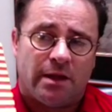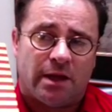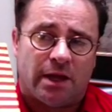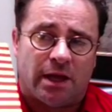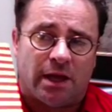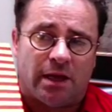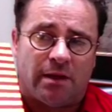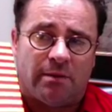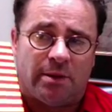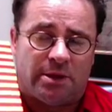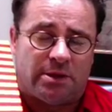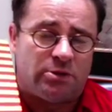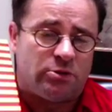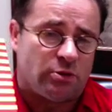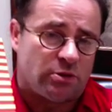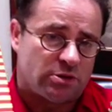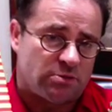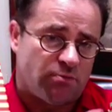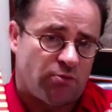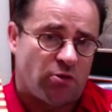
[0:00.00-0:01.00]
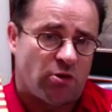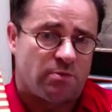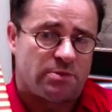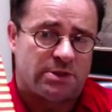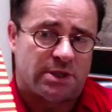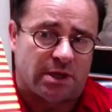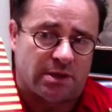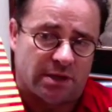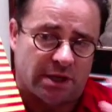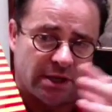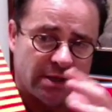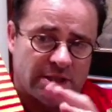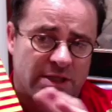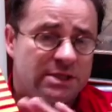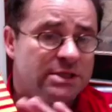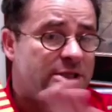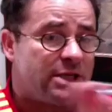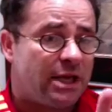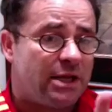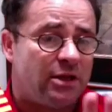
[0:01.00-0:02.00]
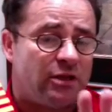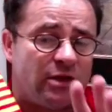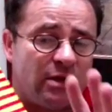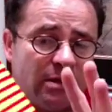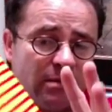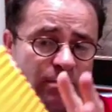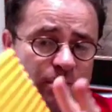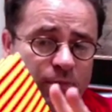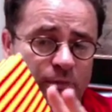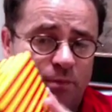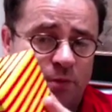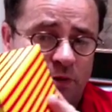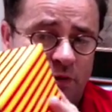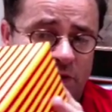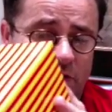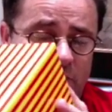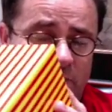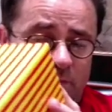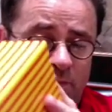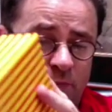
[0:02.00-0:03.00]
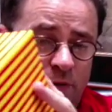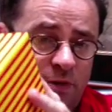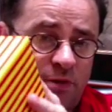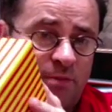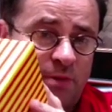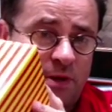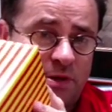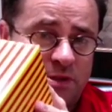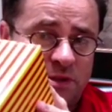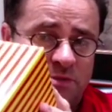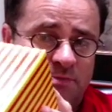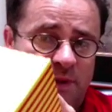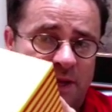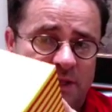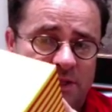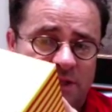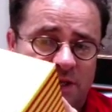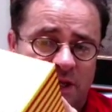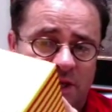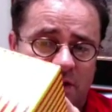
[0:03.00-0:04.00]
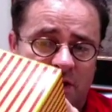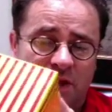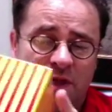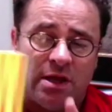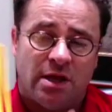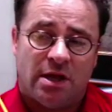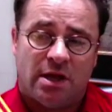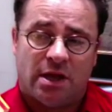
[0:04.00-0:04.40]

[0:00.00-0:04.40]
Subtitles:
and he took his props out and didn't say anything and put the boxes back together,